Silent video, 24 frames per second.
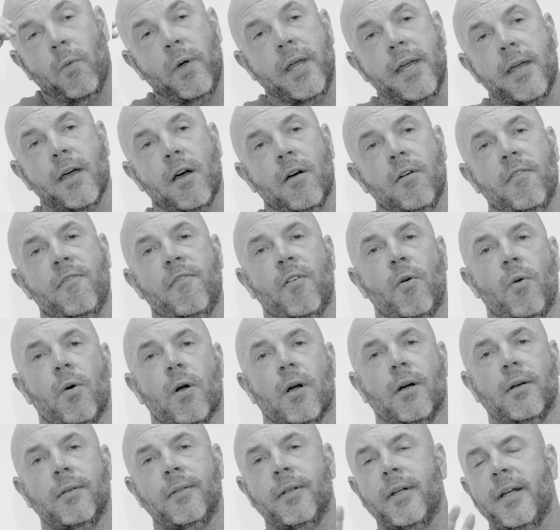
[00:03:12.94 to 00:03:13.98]
we go
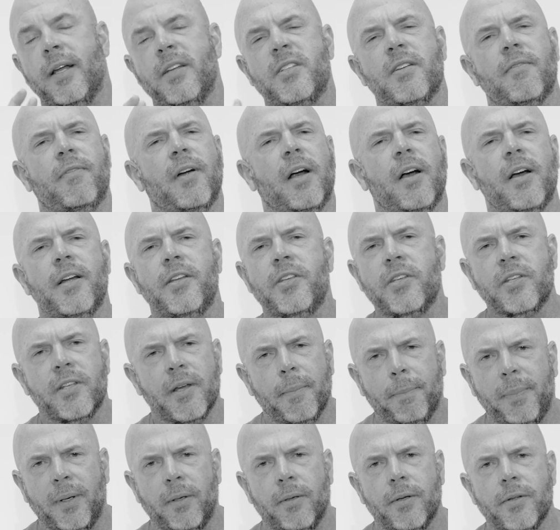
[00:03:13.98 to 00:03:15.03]
for is a very
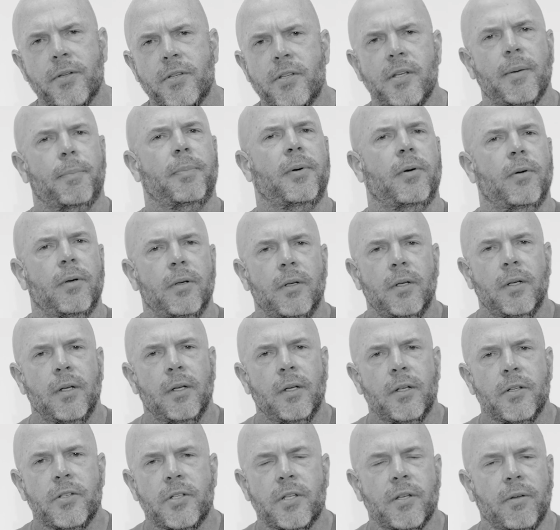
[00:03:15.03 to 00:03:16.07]
simple
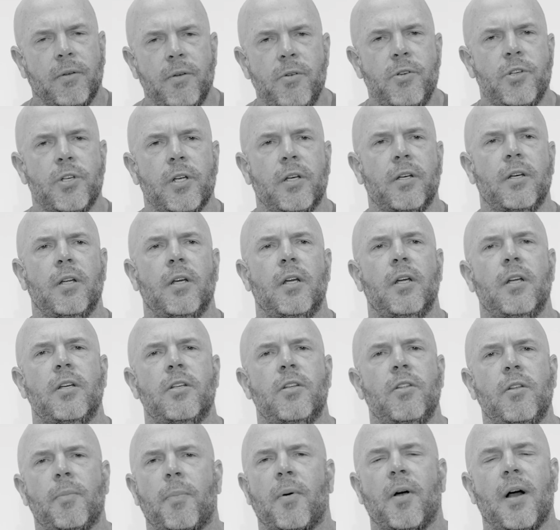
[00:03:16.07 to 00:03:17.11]
solution
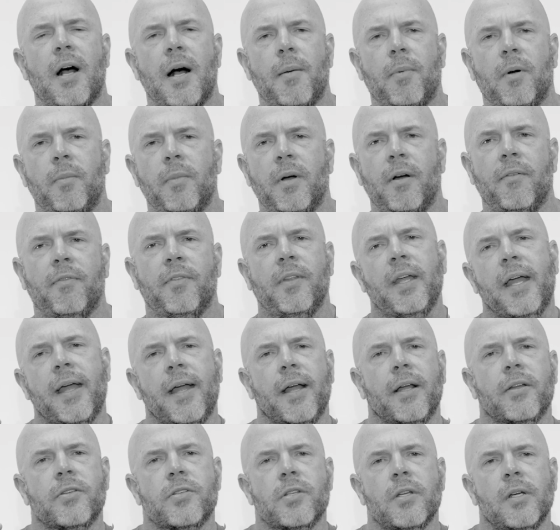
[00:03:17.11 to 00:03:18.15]
to the problem of
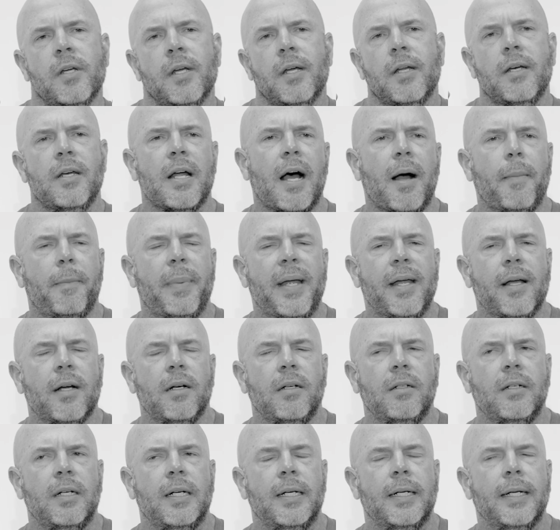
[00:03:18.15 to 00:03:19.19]
things not being
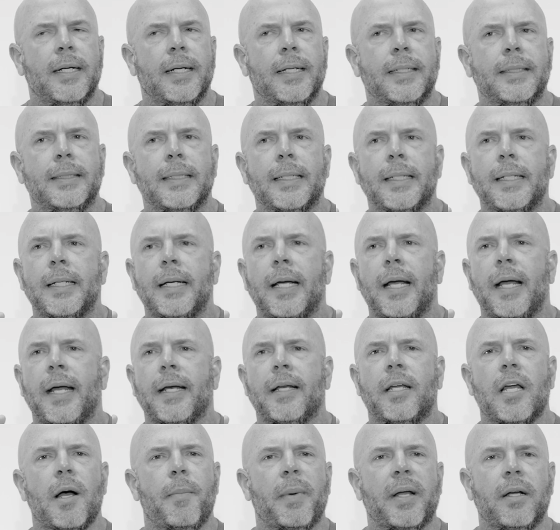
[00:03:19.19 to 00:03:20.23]
aligned
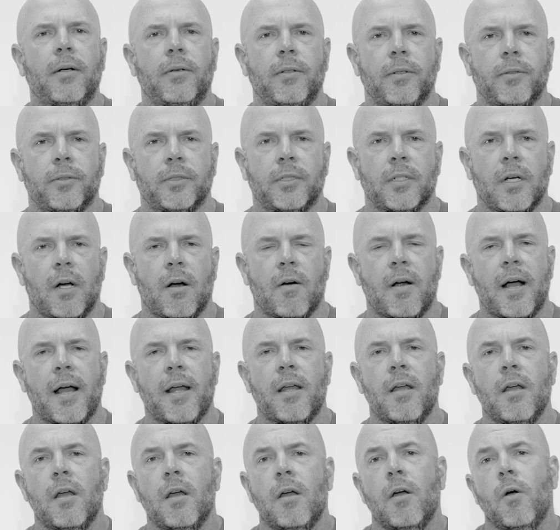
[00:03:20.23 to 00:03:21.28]
and coming loose, all
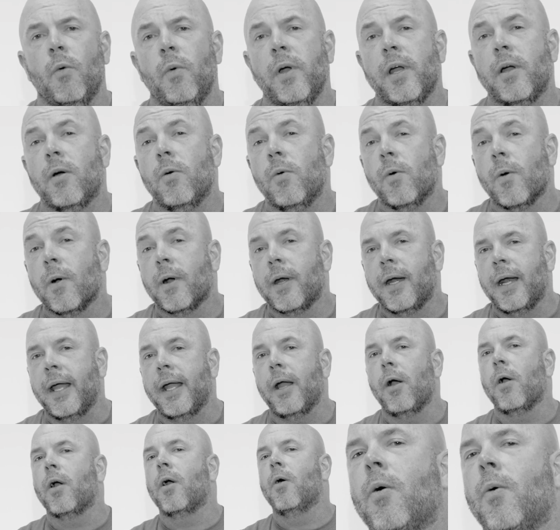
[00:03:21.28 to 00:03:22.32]
right? We
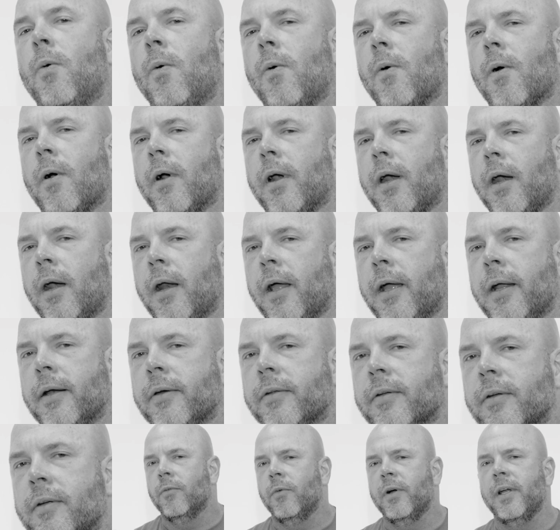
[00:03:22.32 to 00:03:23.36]
coordinate.
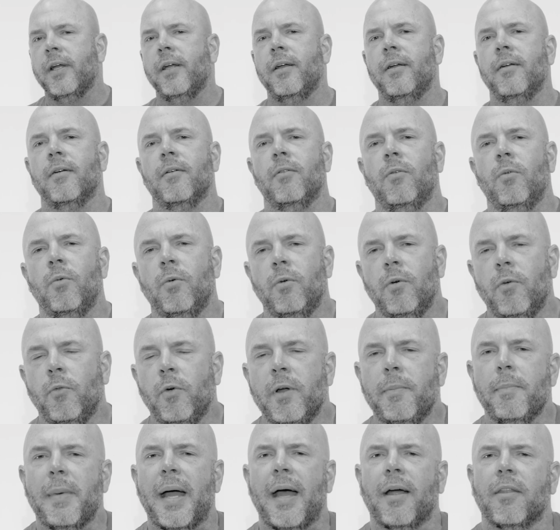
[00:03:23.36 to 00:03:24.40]
We
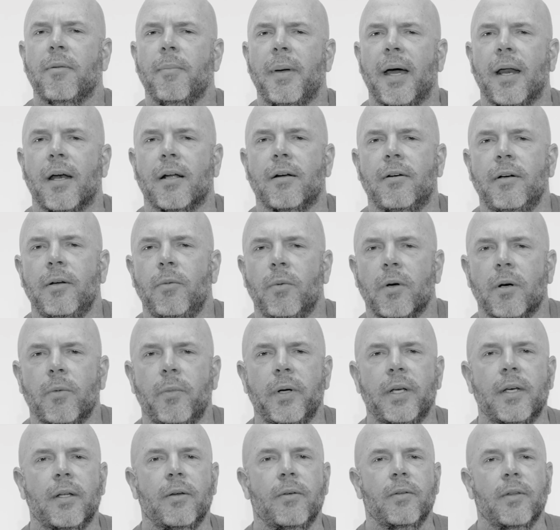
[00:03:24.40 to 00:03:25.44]
mathematically, what do
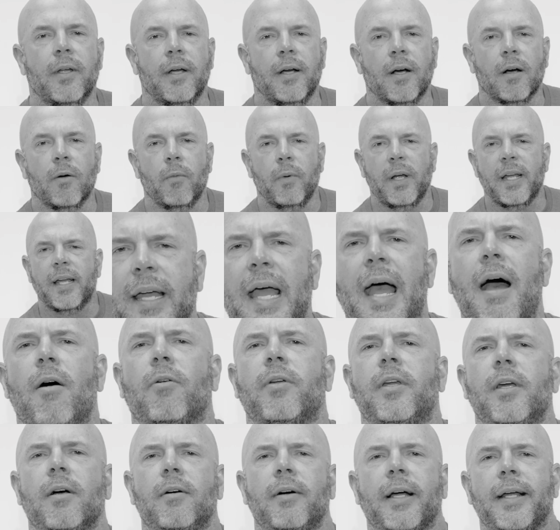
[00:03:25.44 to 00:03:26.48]
we do there? We
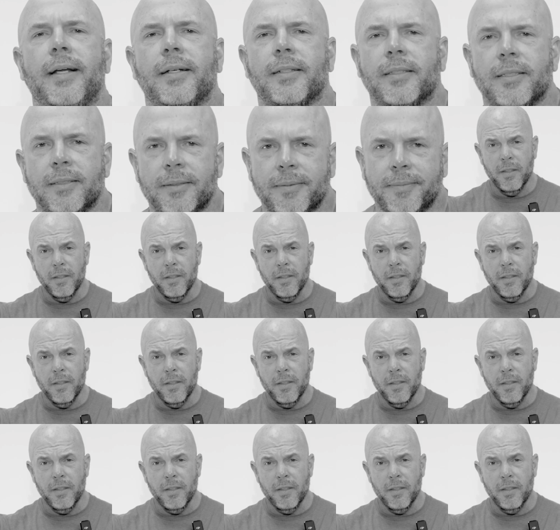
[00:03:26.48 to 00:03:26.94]
calculate